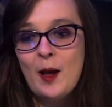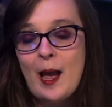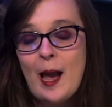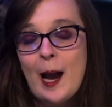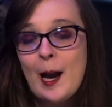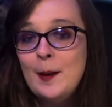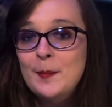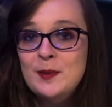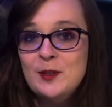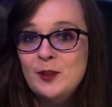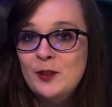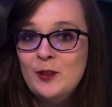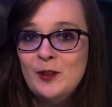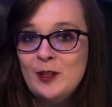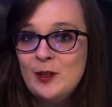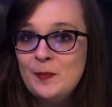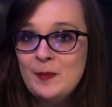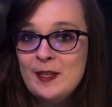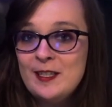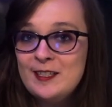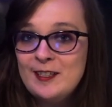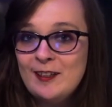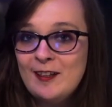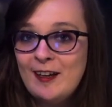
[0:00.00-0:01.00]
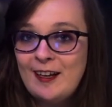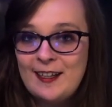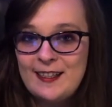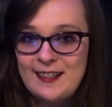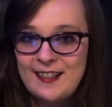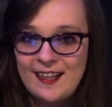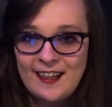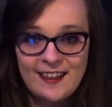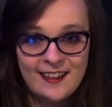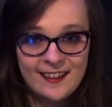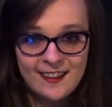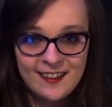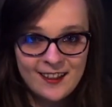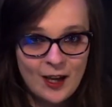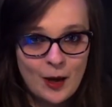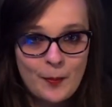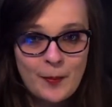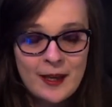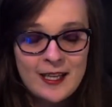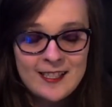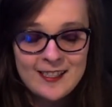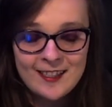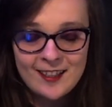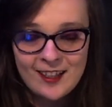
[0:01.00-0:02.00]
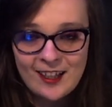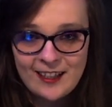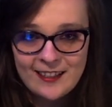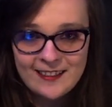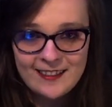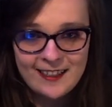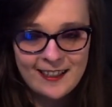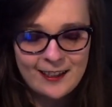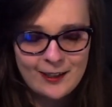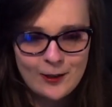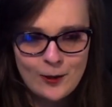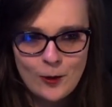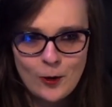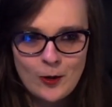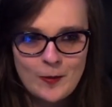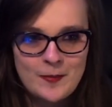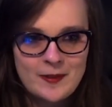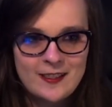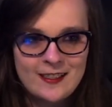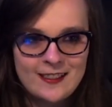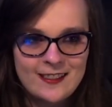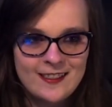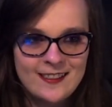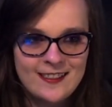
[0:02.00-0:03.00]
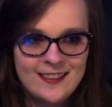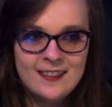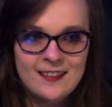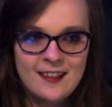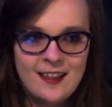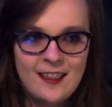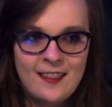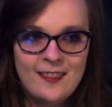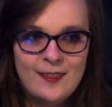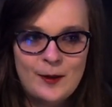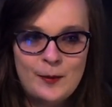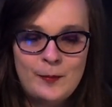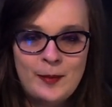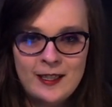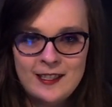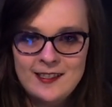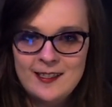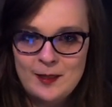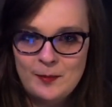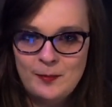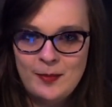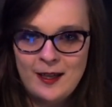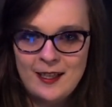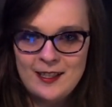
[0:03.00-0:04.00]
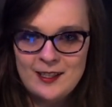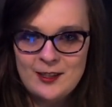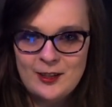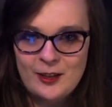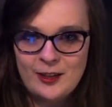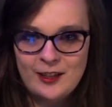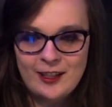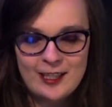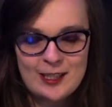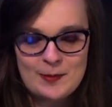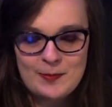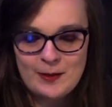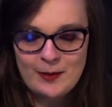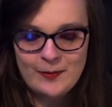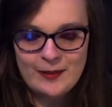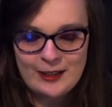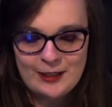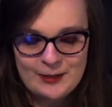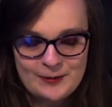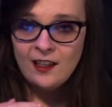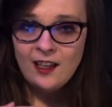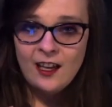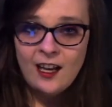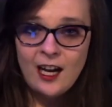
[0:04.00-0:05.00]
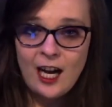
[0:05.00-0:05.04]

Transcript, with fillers: Absolutely amazing content. Amazing content. Corpse is the best imposter, let's be real.